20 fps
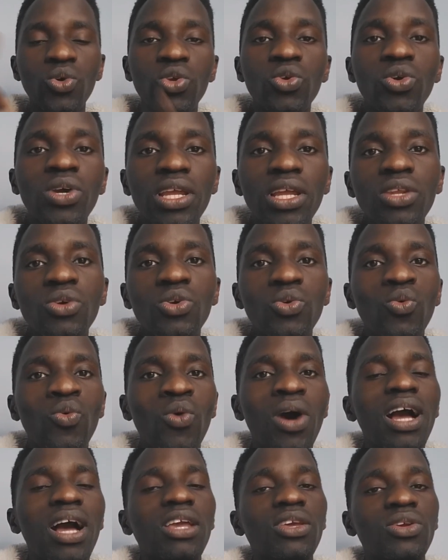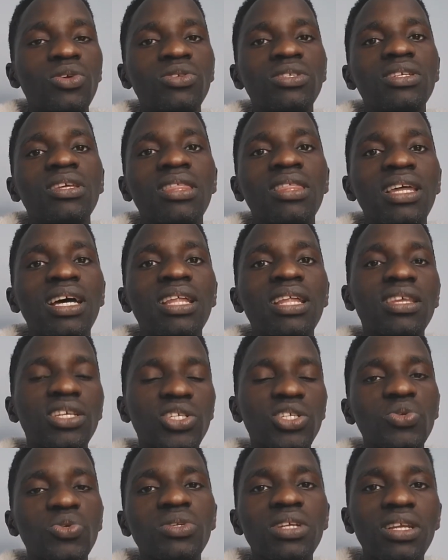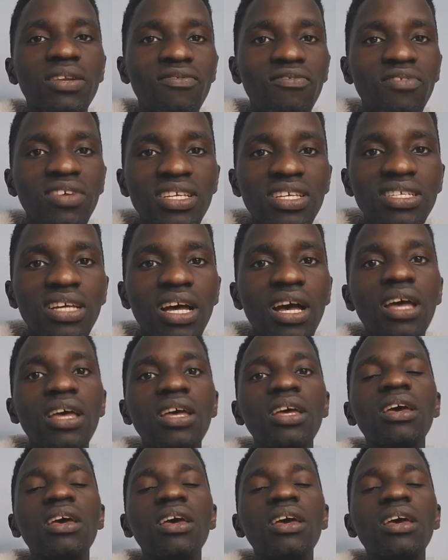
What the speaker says: You can work using the student visa,